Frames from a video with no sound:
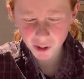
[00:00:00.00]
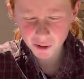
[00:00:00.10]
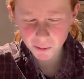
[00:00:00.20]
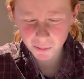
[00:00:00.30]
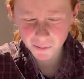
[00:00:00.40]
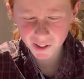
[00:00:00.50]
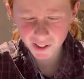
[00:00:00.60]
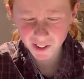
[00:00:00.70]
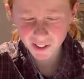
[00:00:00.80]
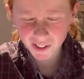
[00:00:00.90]
per
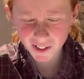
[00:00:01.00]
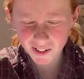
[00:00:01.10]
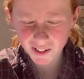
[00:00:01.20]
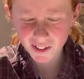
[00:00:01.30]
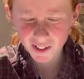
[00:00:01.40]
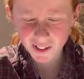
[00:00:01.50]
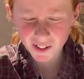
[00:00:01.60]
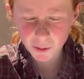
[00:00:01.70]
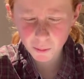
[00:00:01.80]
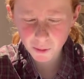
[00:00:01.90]
million.
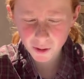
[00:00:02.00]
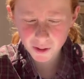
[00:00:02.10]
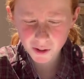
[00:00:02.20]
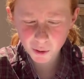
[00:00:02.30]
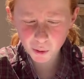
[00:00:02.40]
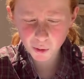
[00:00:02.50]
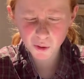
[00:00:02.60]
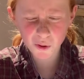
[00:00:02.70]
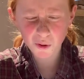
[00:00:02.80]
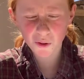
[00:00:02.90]

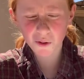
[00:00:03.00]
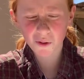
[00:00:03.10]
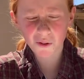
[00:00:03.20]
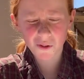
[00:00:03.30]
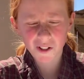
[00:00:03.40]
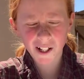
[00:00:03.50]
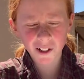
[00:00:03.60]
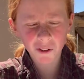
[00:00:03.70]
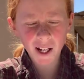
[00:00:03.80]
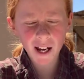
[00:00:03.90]
Ooh, I
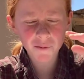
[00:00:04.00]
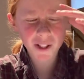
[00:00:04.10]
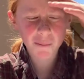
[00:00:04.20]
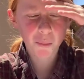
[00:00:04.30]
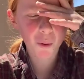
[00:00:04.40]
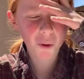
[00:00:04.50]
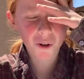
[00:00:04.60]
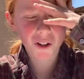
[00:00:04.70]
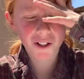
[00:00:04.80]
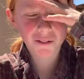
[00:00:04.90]
don't have any
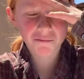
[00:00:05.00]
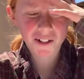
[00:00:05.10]
boron in my